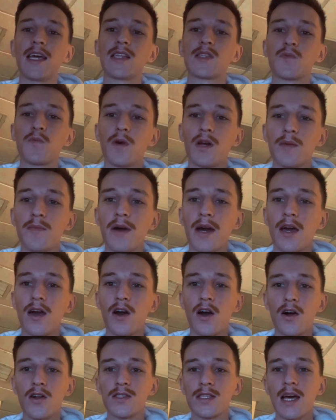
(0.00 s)
it's one of my
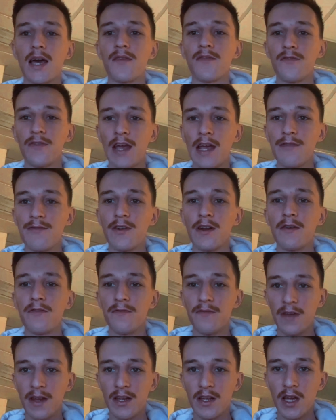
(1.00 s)
all-time favorite
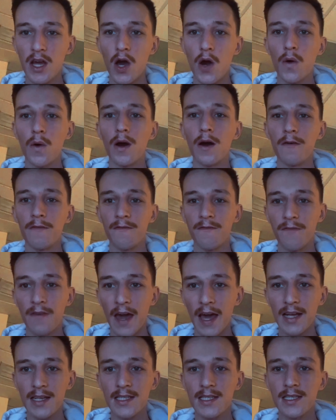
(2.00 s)
video
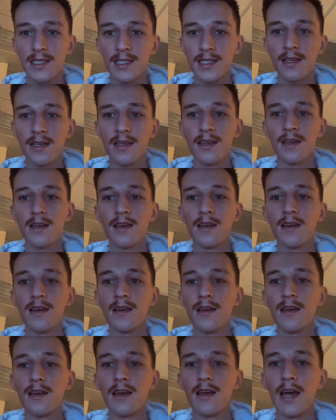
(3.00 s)
effects
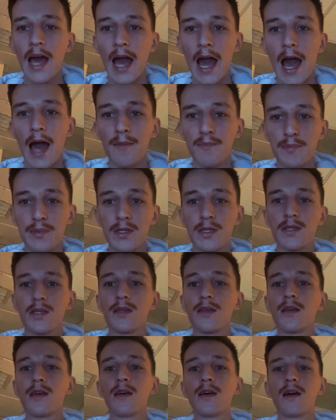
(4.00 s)
apps.
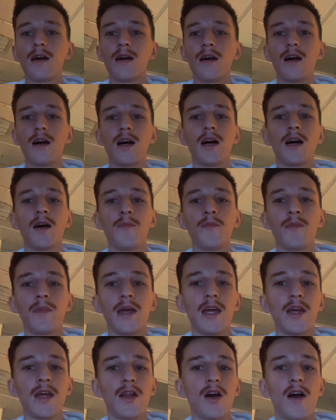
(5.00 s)

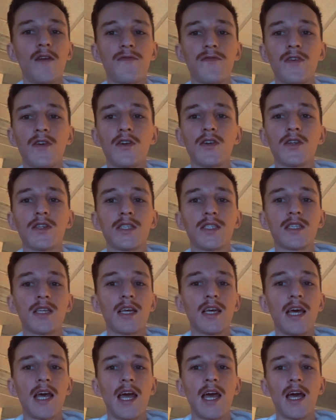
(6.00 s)
It offers
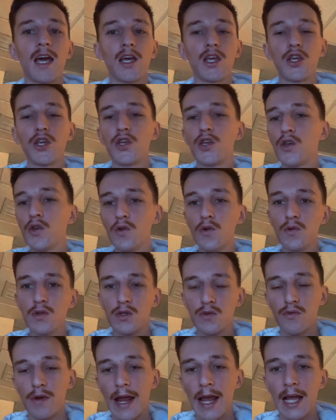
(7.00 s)
a
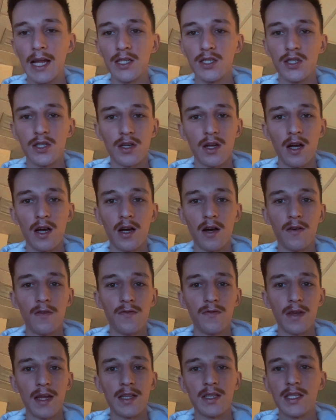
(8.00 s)
huge range
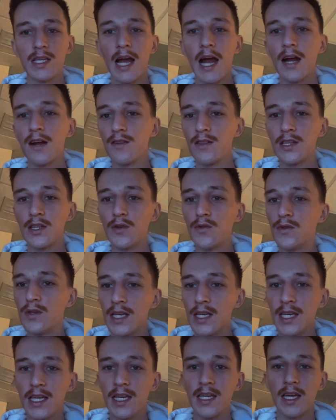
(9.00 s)
of entirely
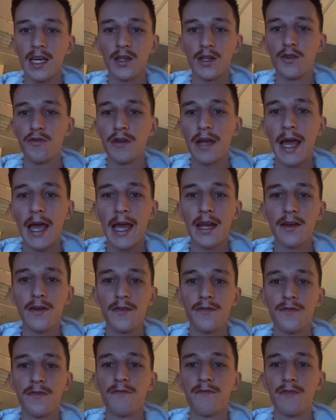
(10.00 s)
unique and
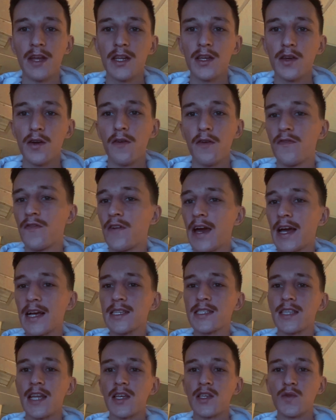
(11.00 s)
creative video
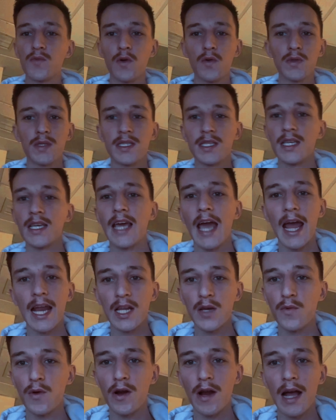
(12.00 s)
effects that you won't see
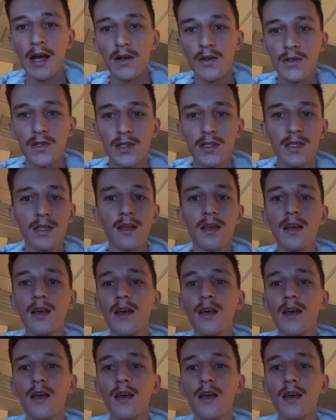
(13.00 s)
anywhere else.